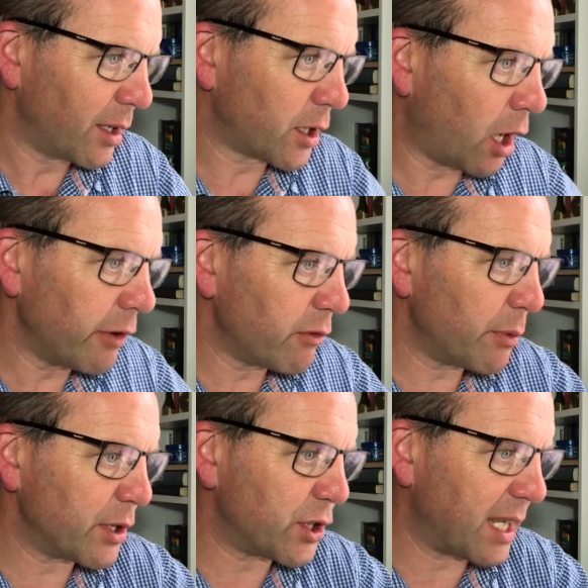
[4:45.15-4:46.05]
Kara
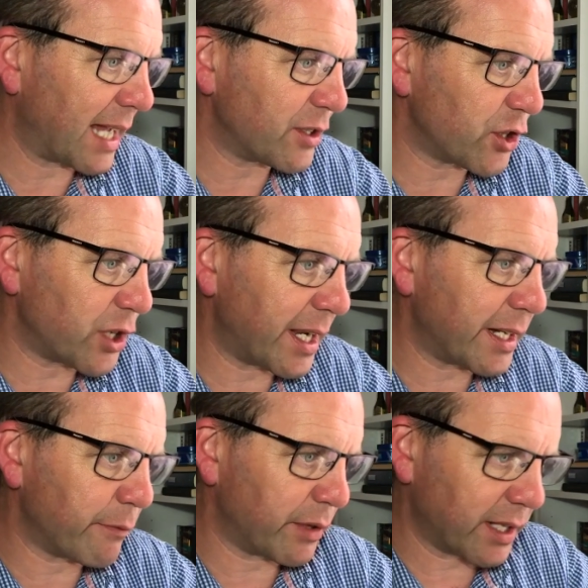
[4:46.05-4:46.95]
wished she hadn't
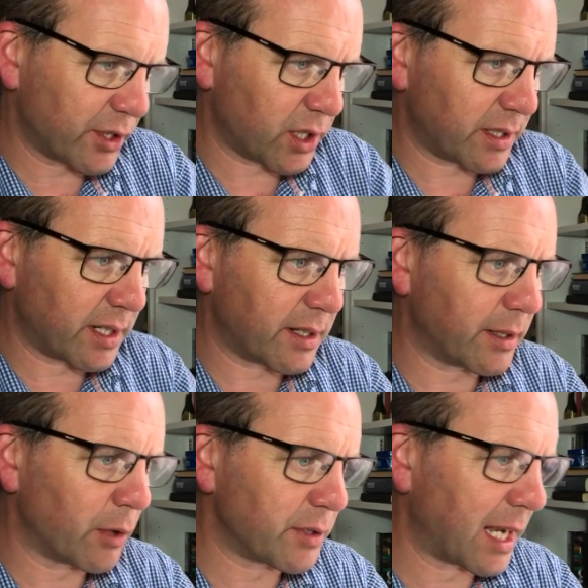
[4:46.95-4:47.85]
shared everything she did
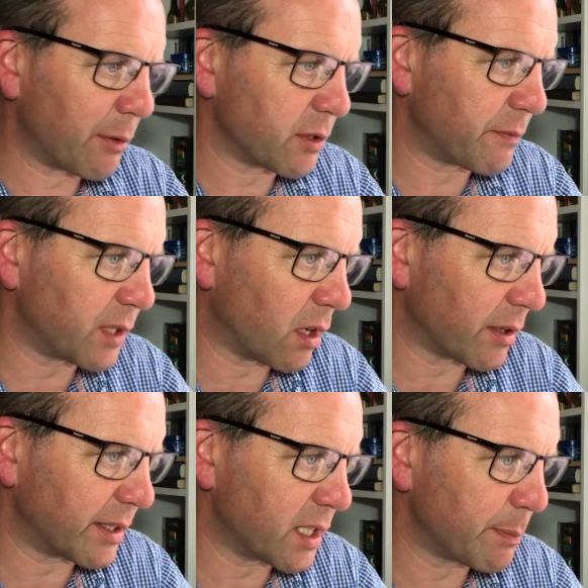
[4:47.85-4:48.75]
in those hours of
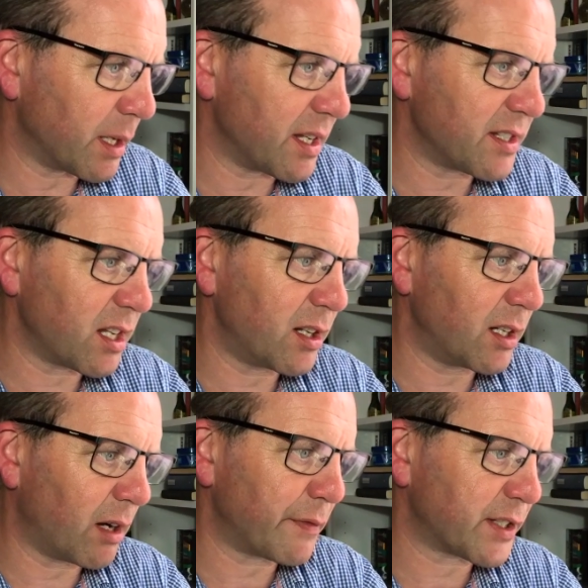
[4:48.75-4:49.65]
darkness, but as her
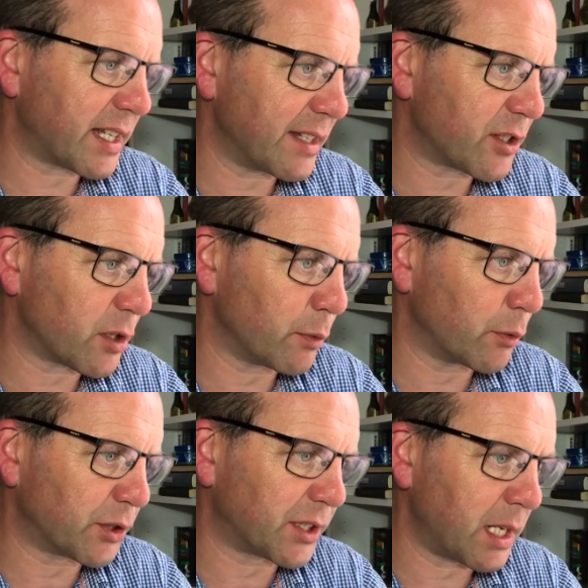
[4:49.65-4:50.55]
life skids
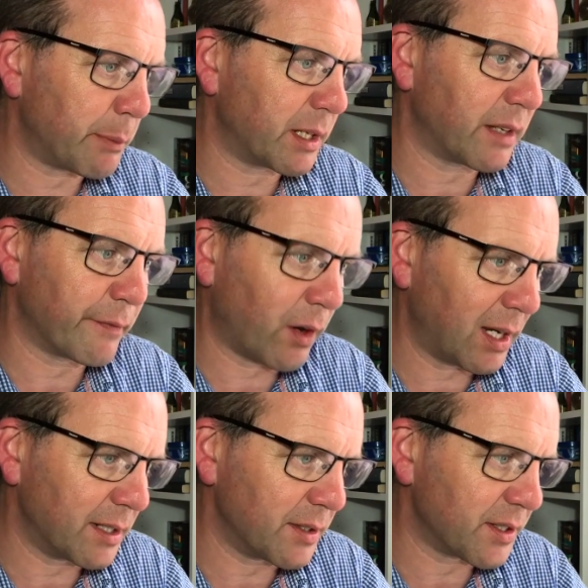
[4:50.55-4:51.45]
towards deepening
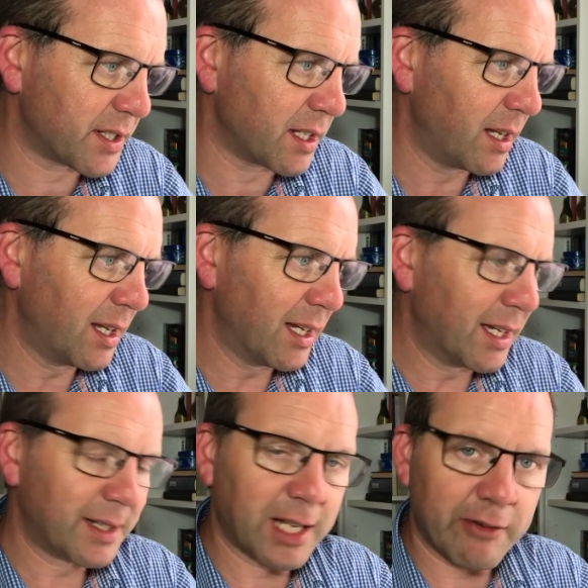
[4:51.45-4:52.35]
violence,
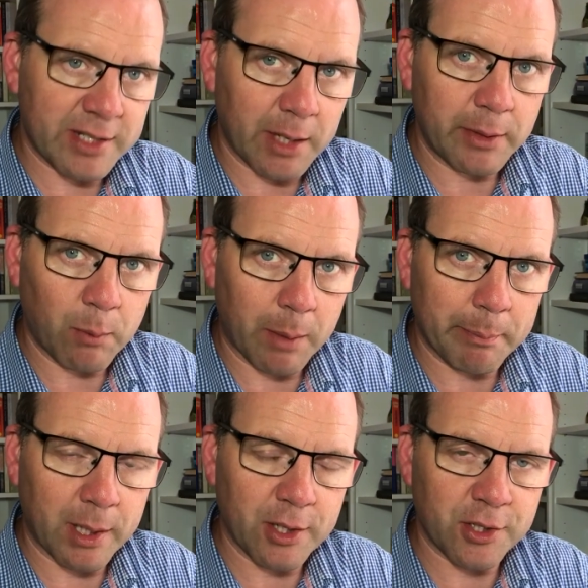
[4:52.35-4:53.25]
there is only one
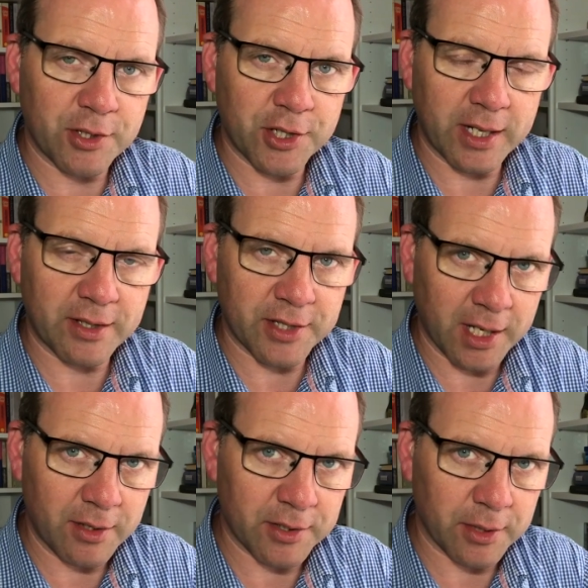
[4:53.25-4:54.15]
person she can
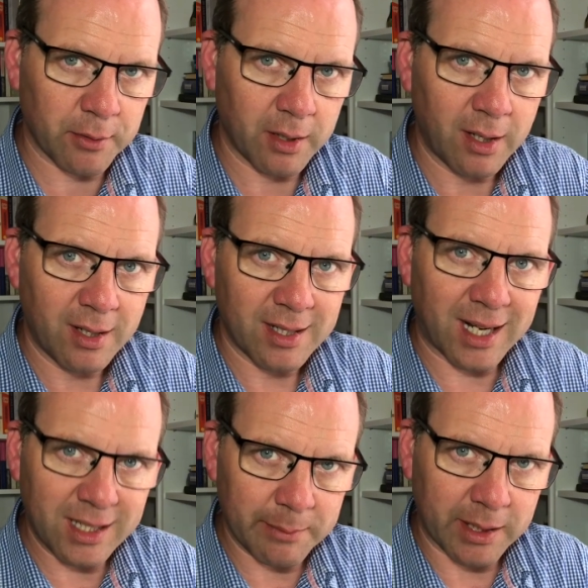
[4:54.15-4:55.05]
turn to
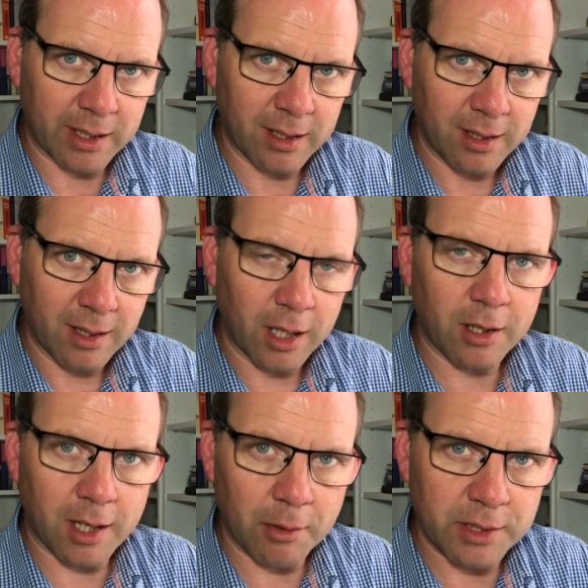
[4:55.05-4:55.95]
Amy, her
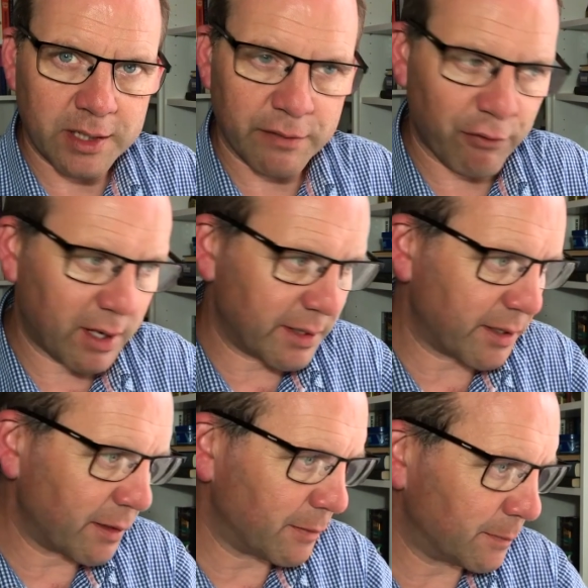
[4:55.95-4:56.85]
closest
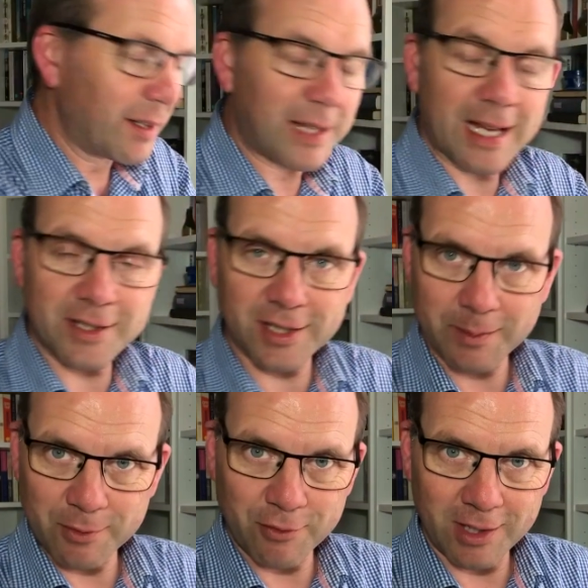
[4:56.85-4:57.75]
friend. That
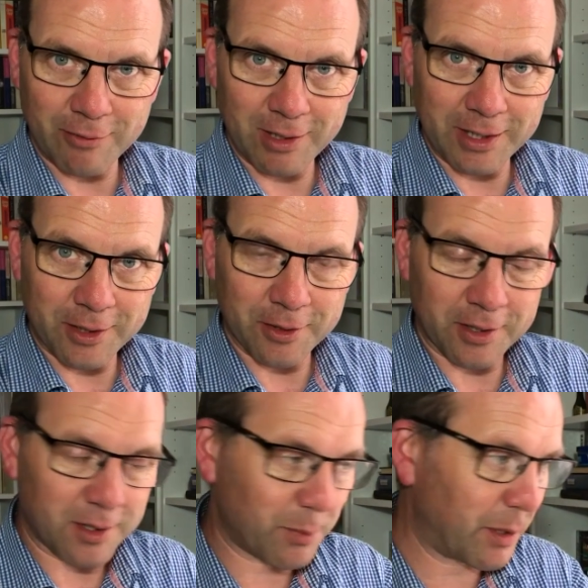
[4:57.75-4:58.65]
seems really, really good
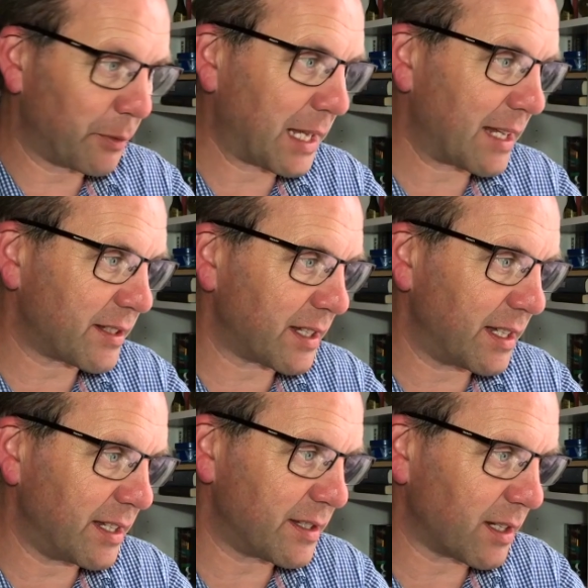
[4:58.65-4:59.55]
as well. That
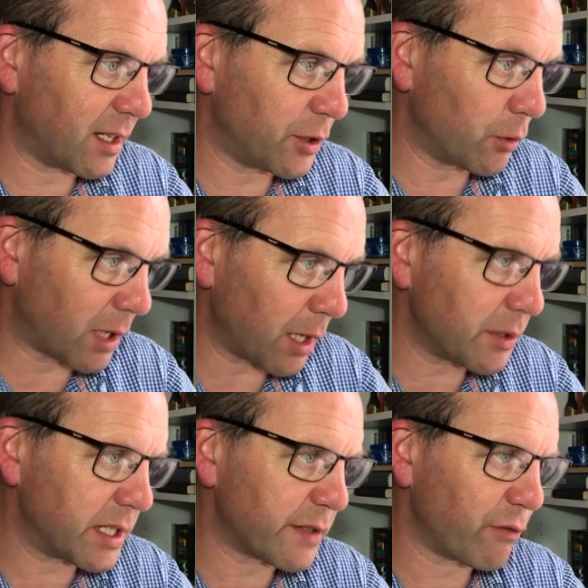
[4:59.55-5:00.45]
is uh, Your
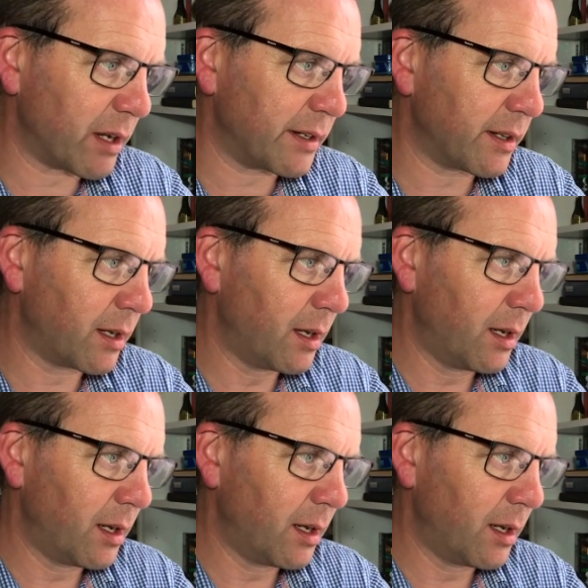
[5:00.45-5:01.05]
Closest Friend,